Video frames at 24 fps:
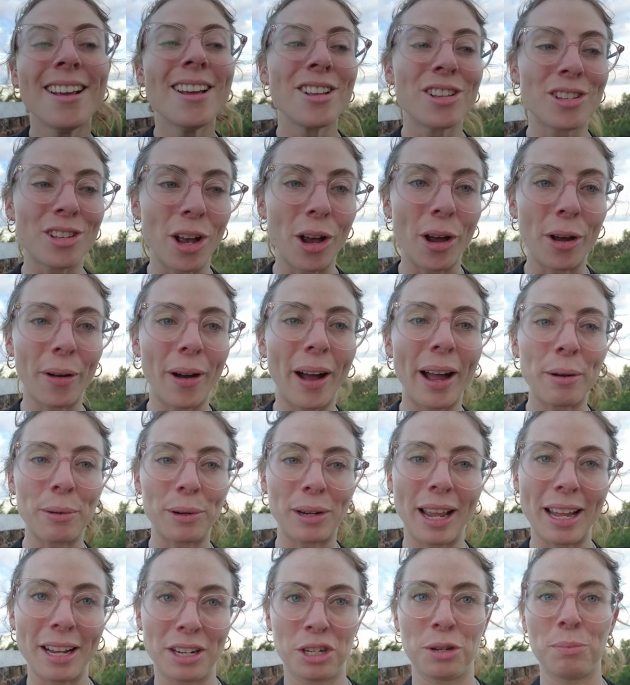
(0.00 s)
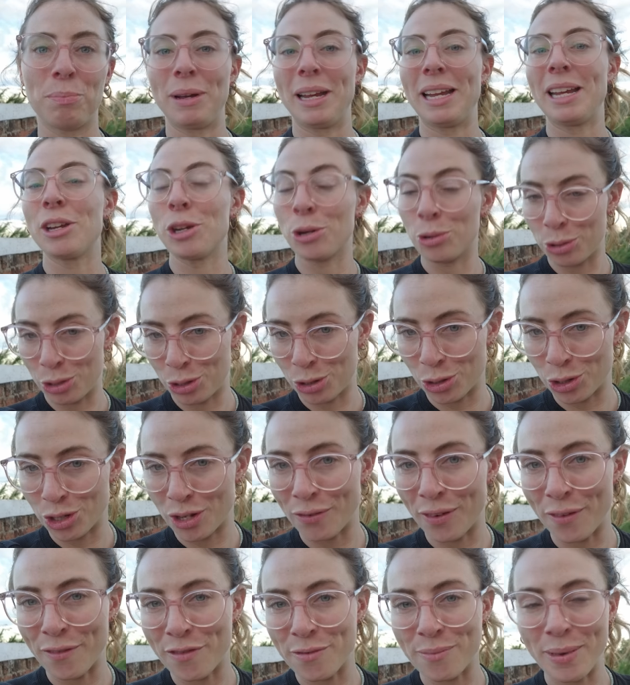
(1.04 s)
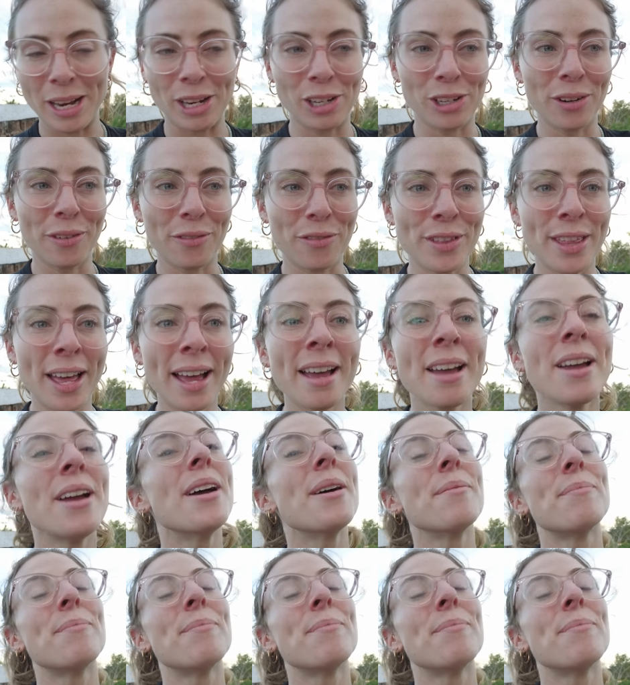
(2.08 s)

So I would like to be your source of information for that.